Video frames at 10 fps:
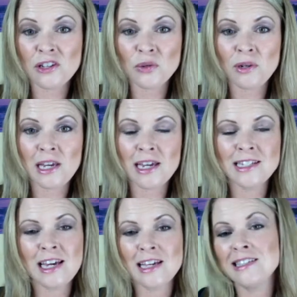than 28
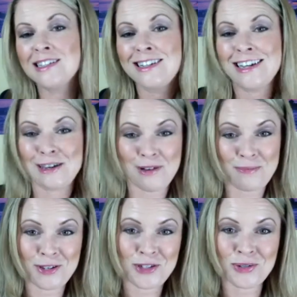days, it
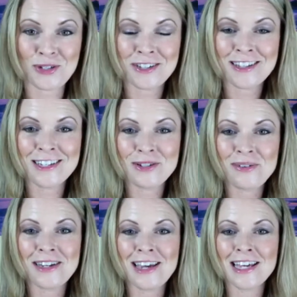might be shorter than
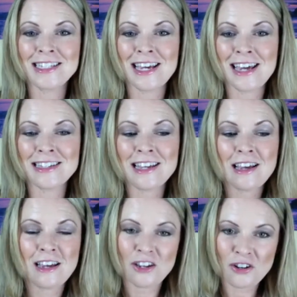28 days,
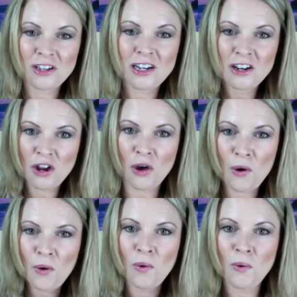you're going to
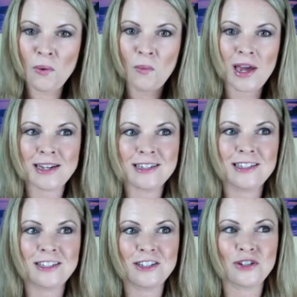know when
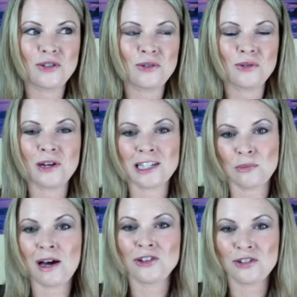to
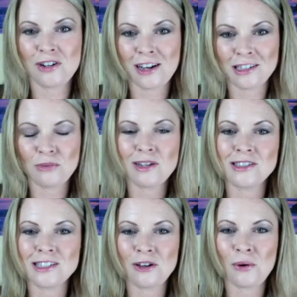expect your next one.
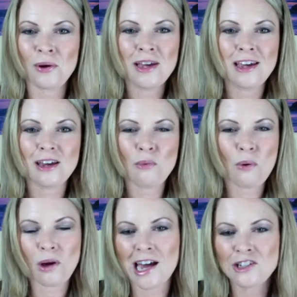So it
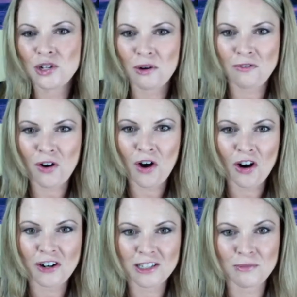won't catch you off
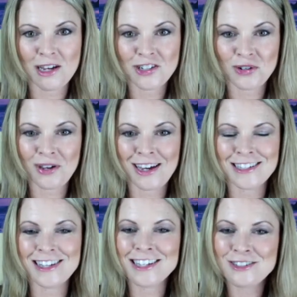guard as much. Okay,
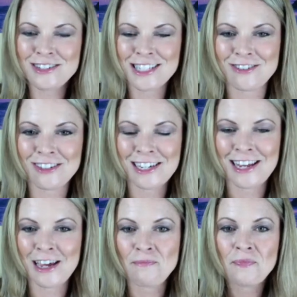so that's what's really
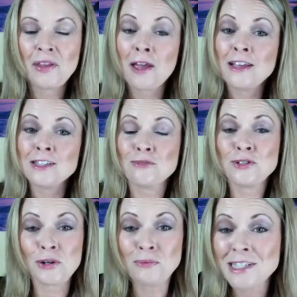neat. So
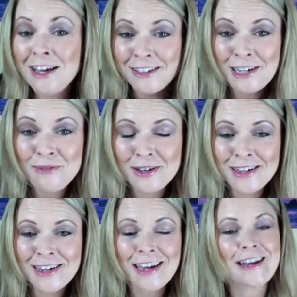don't tell
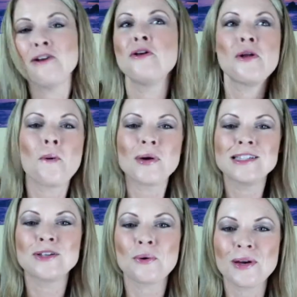anyone, and no
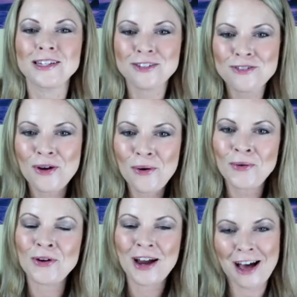one's going to know
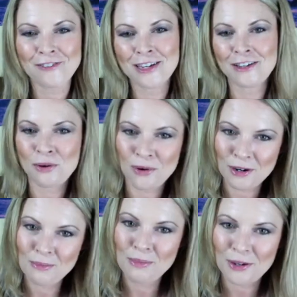you're having
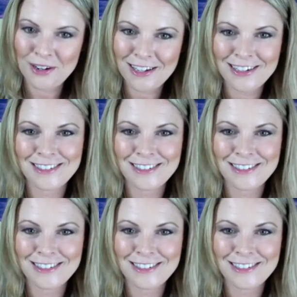your period.